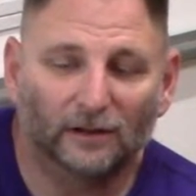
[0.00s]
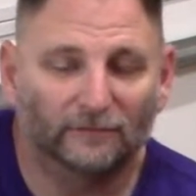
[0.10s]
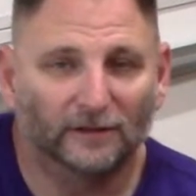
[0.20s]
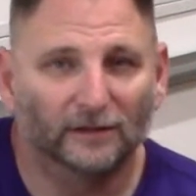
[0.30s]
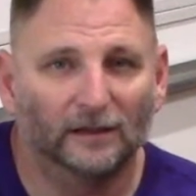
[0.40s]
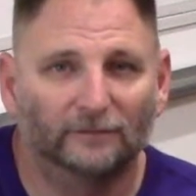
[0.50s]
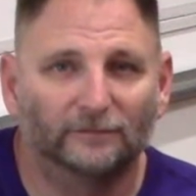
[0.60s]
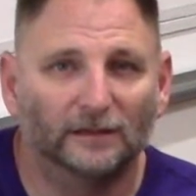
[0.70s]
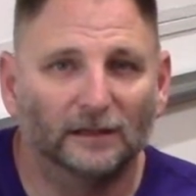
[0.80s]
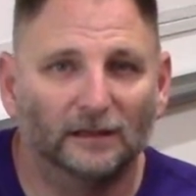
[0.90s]
If
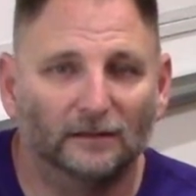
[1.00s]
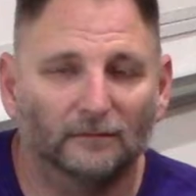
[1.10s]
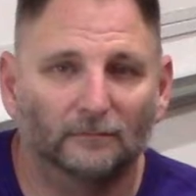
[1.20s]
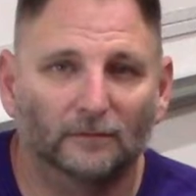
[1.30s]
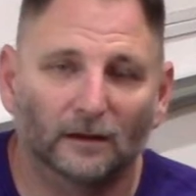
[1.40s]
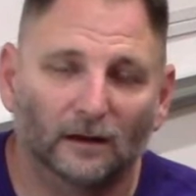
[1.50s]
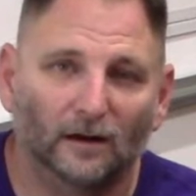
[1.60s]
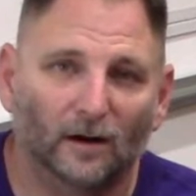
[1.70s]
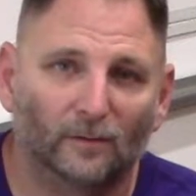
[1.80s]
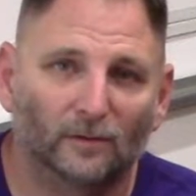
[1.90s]
the
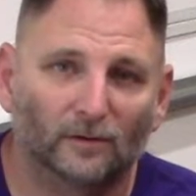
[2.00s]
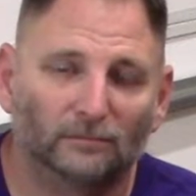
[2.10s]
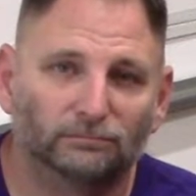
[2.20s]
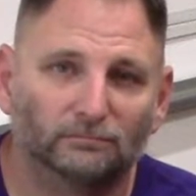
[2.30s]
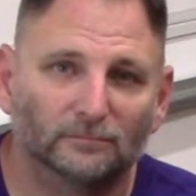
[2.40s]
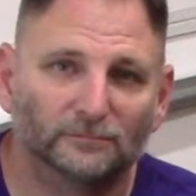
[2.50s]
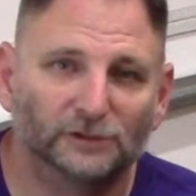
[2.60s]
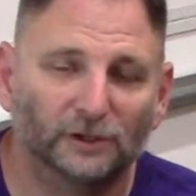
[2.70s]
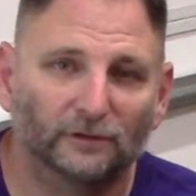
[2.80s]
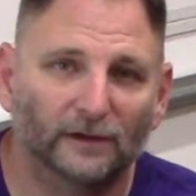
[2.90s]
Armor
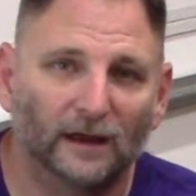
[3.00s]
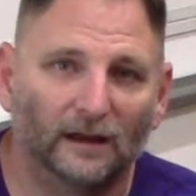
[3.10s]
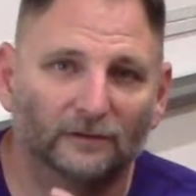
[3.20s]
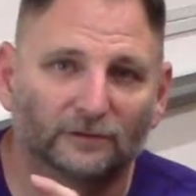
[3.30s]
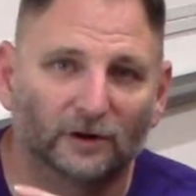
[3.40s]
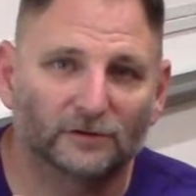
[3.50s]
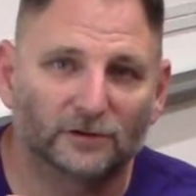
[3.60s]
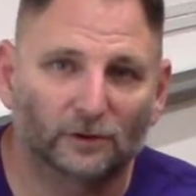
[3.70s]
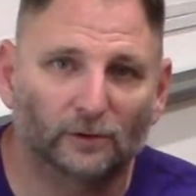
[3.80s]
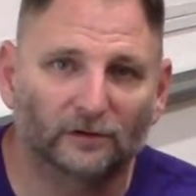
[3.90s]
Shield 9 starts to
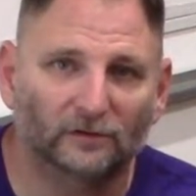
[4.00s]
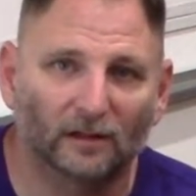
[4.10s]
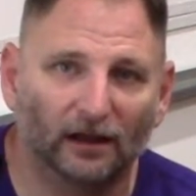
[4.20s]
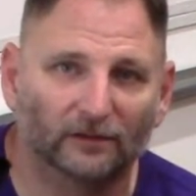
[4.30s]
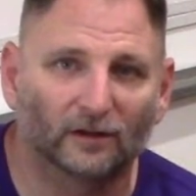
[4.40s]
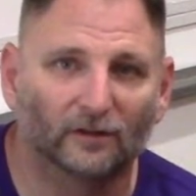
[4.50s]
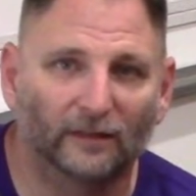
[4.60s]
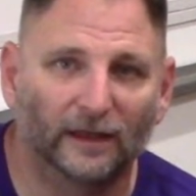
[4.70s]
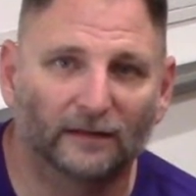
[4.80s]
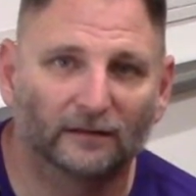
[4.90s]
crystallize on
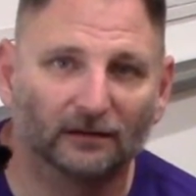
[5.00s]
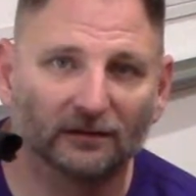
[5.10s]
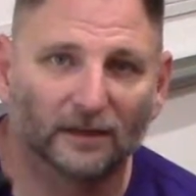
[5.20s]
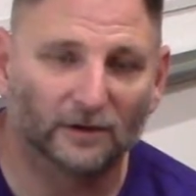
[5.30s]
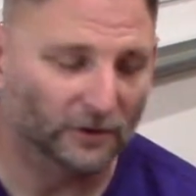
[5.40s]
that, get a new